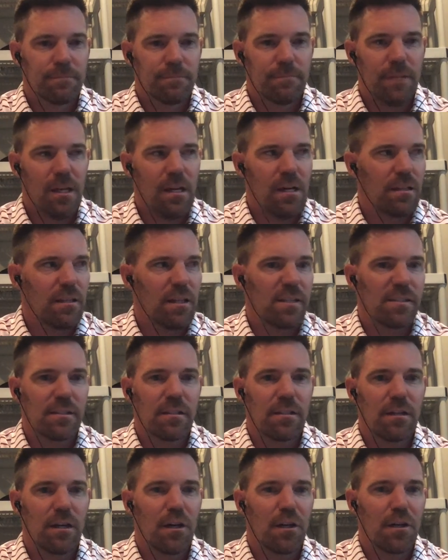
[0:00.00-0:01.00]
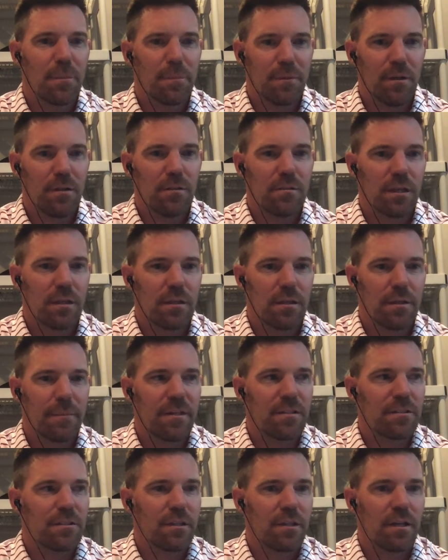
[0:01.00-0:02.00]
Yeah, lesson to all you pros out there.
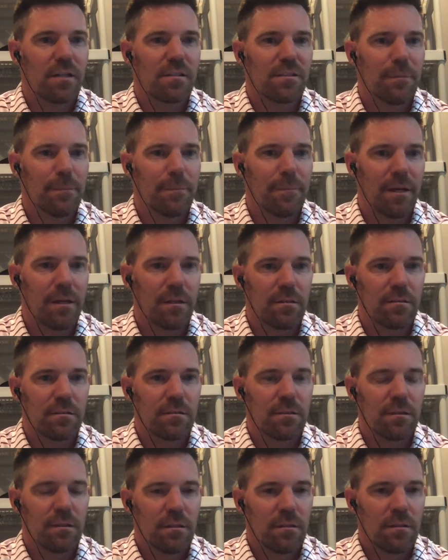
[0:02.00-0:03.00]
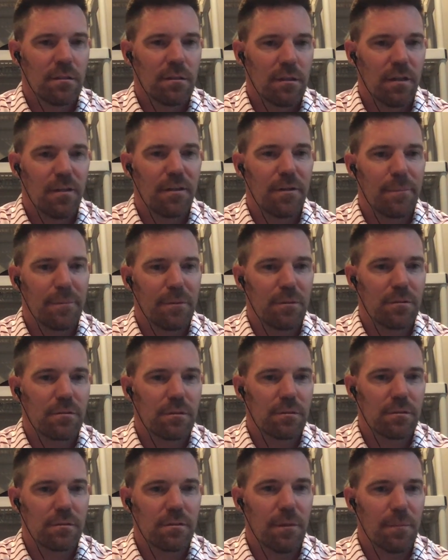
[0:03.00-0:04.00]
Make sure you got some metals on your boots
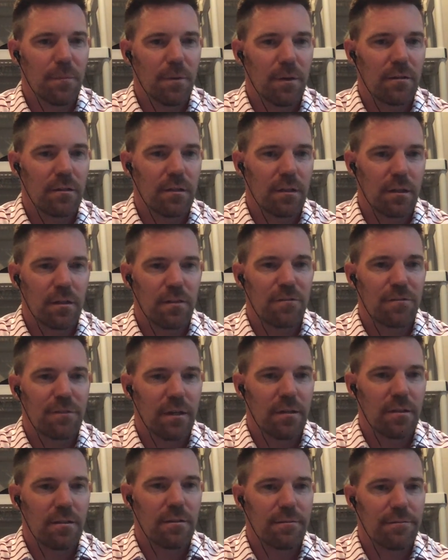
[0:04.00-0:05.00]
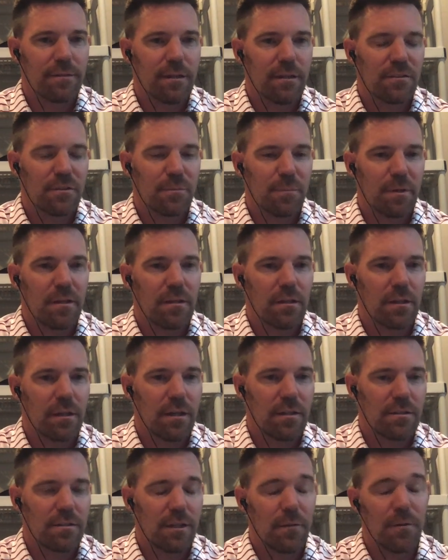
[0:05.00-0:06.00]
somewhere. They're good for identifying sprinkler
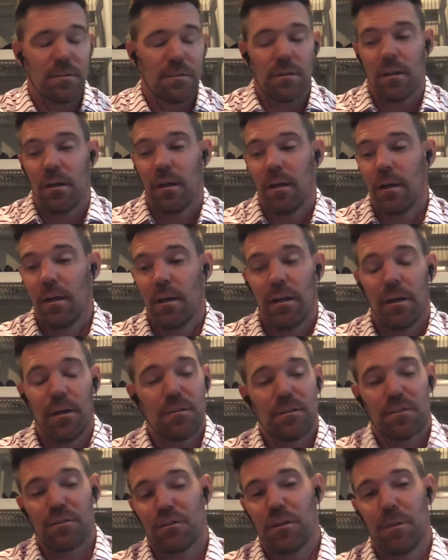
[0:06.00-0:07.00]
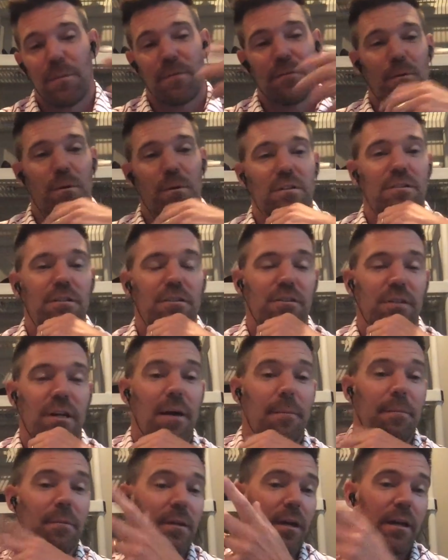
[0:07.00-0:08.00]
heads. It was a super fortunate
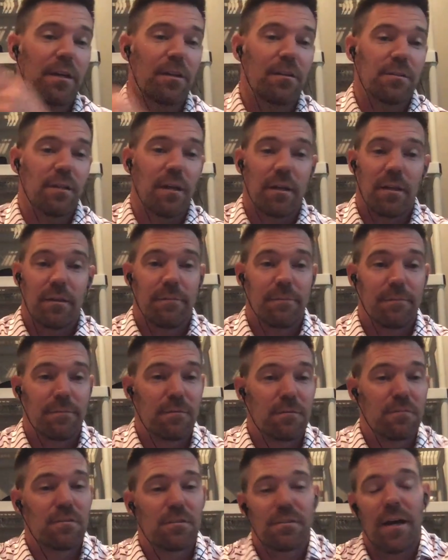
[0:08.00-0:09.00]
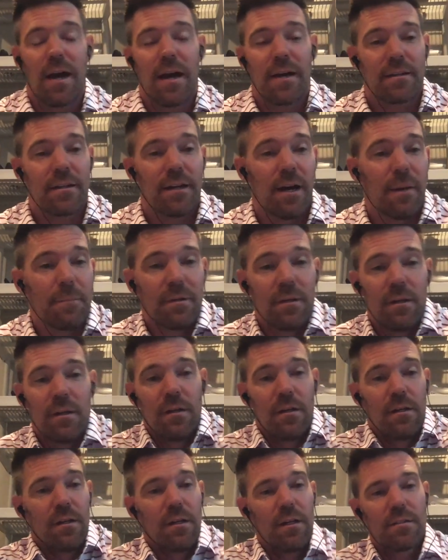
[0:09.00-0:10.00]
drop, but like you said, he sacked up,
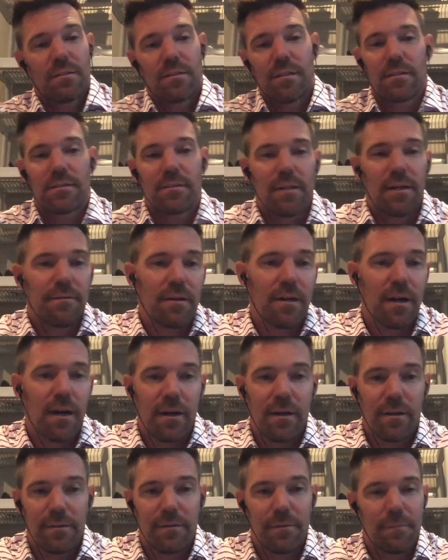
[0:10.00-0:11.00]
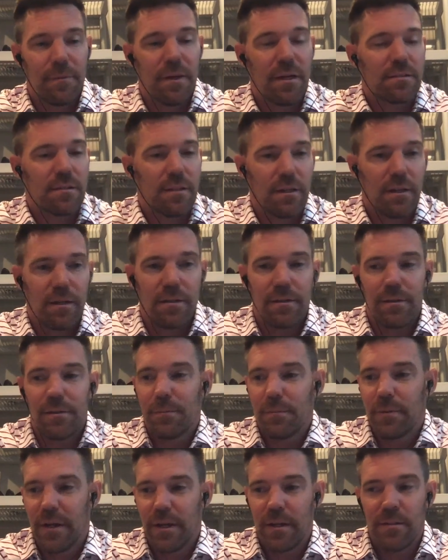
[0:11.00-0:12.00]
hits that 7-iron, makes the
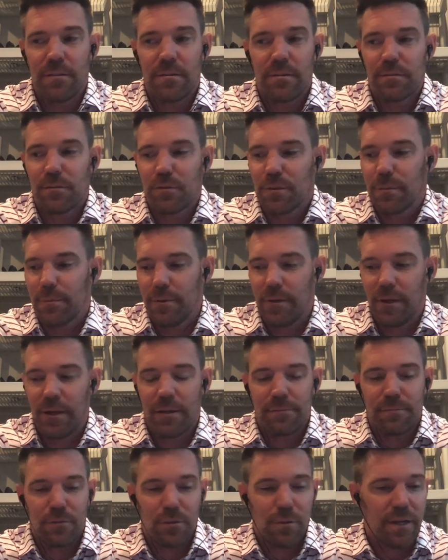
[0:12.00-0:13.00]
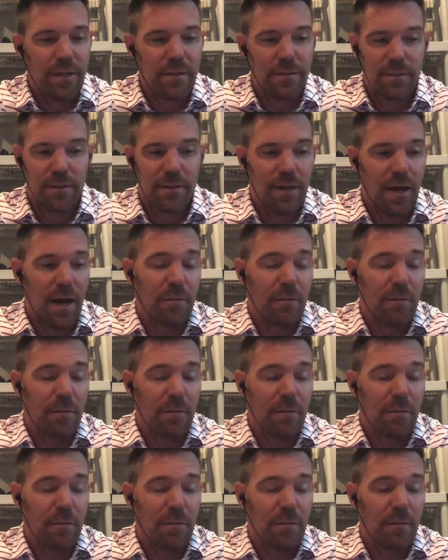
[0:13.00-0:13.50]
eagle, wins like crazy.